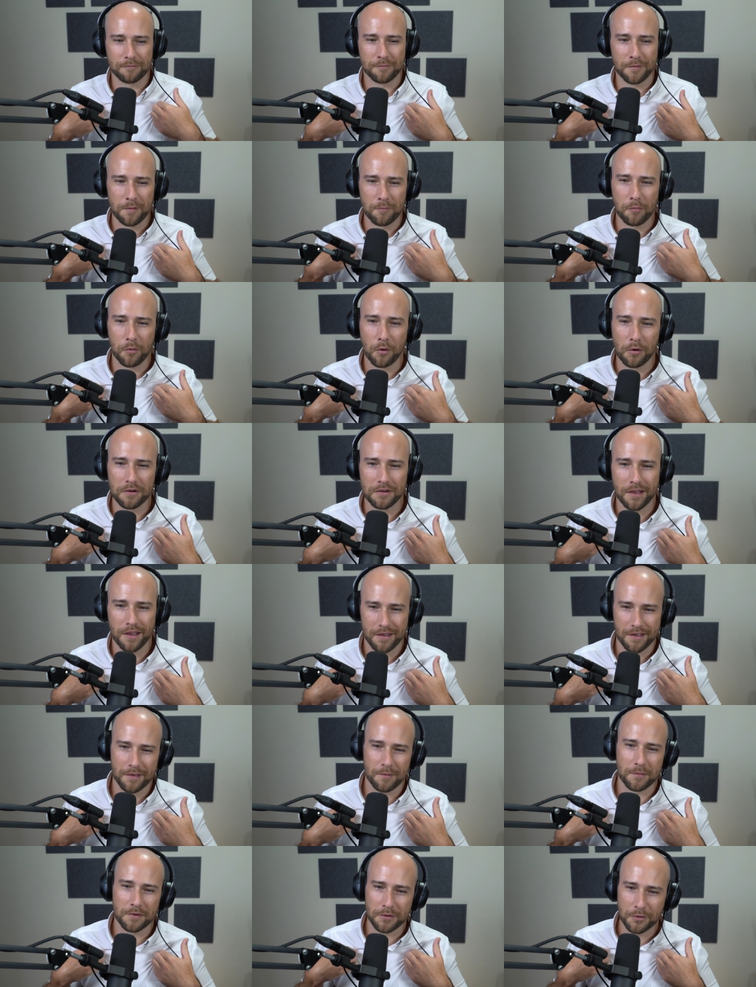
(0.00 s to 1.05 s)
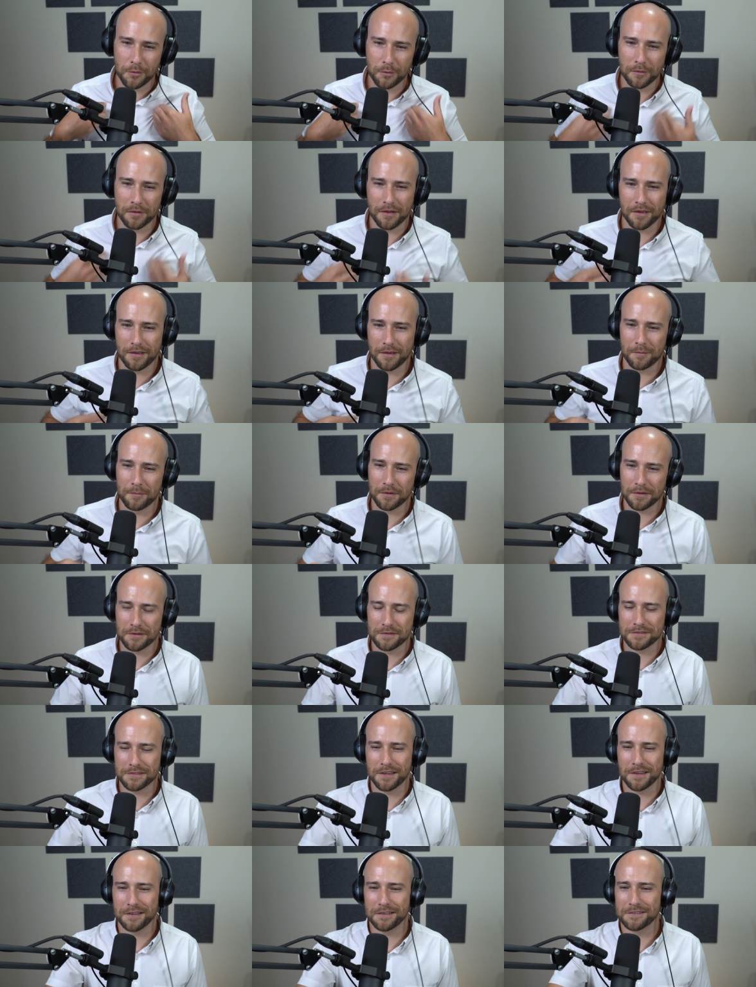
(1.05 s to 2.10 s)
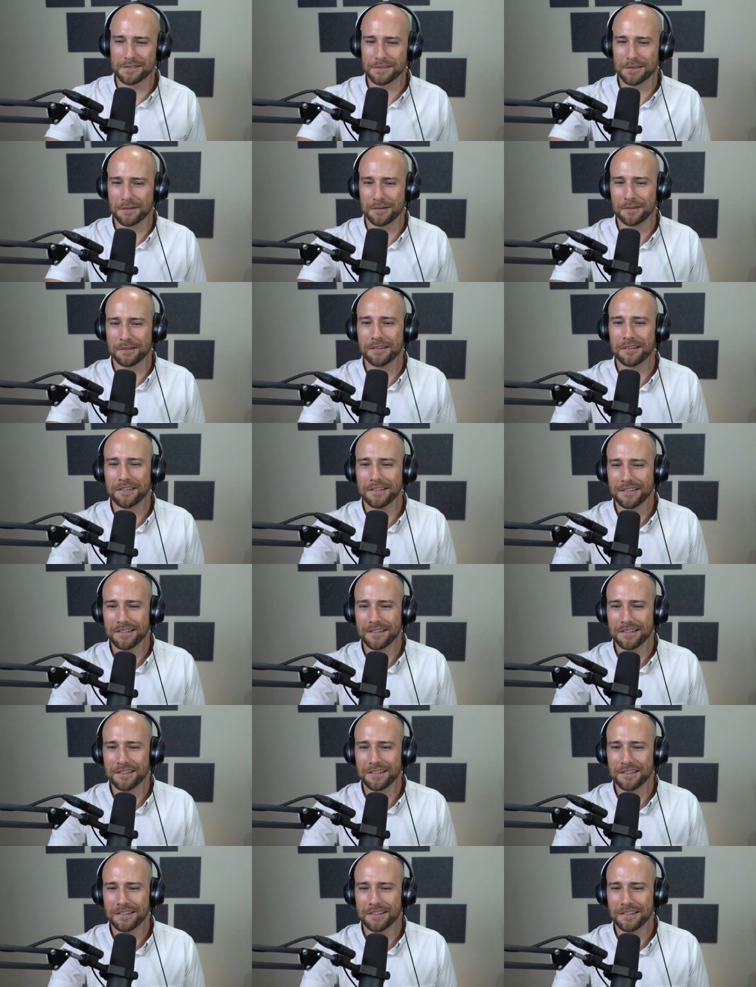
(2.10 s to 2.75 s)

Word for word: important I am and cool I am, like you said. Right. So.